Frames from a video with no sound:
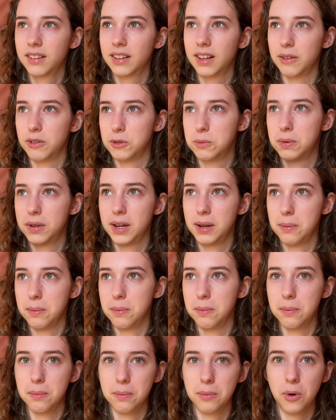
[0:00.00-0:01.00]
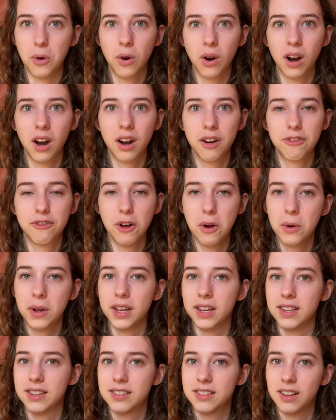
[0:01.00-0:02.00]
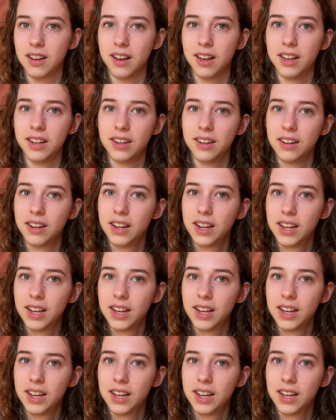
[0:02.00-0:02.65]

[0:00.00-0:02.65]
I was putting more focus on